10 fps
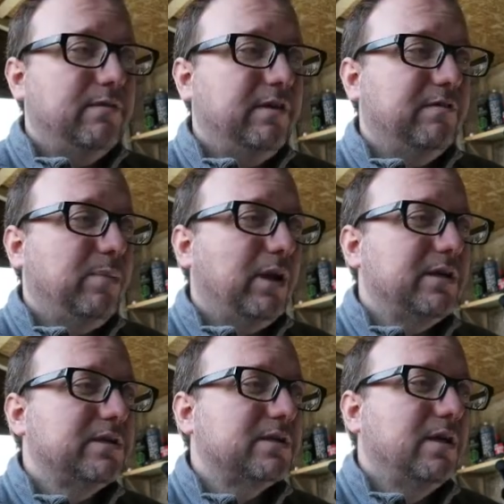Fifth
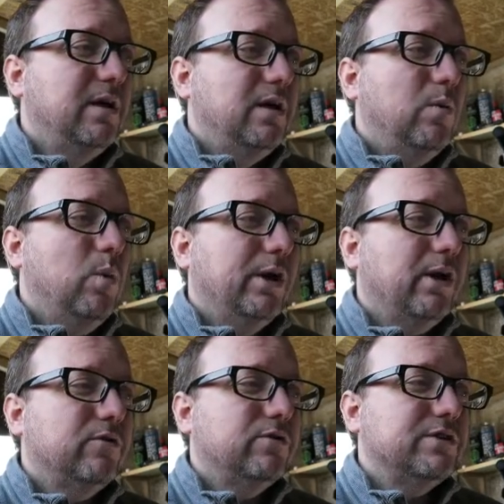place,
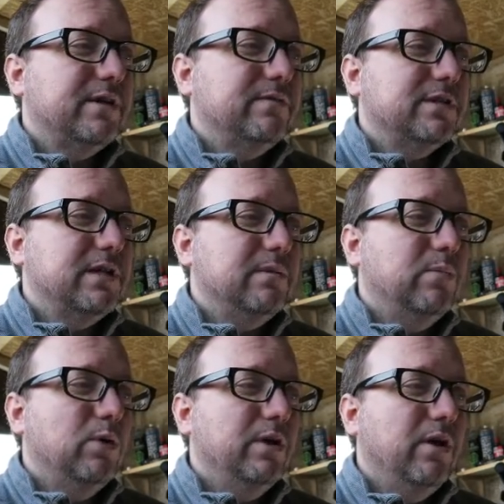
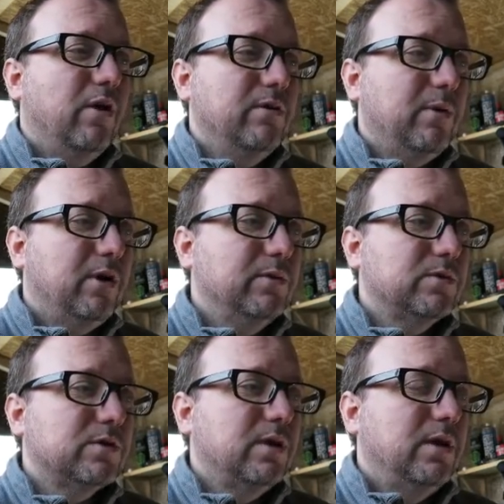117.9
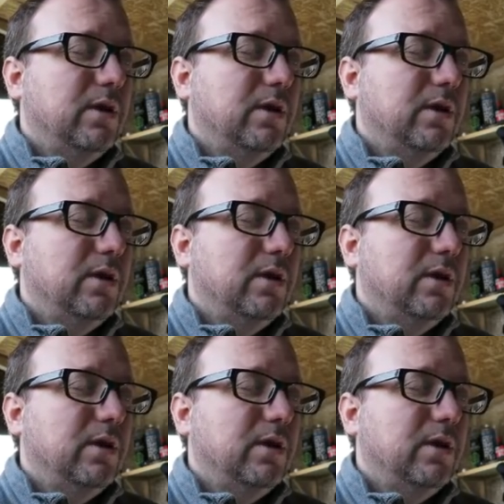miles.